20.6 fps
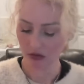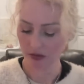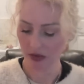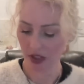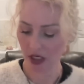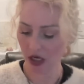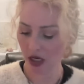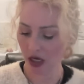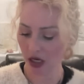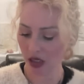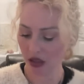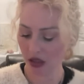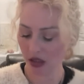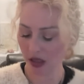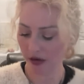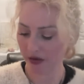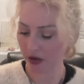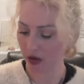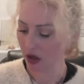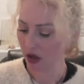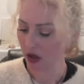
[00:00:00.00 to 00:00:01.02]
And the
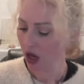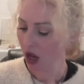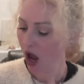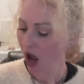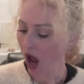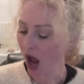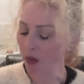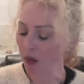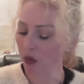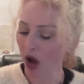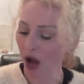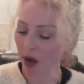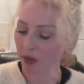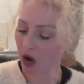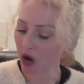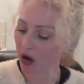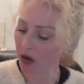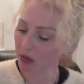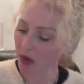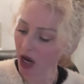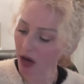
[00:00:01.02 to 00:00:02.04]
devil. I'm
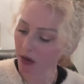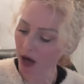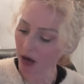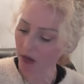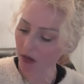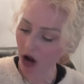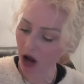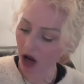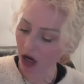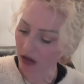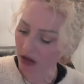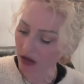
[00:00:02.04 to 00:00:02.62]
going, maybe I'm wrong.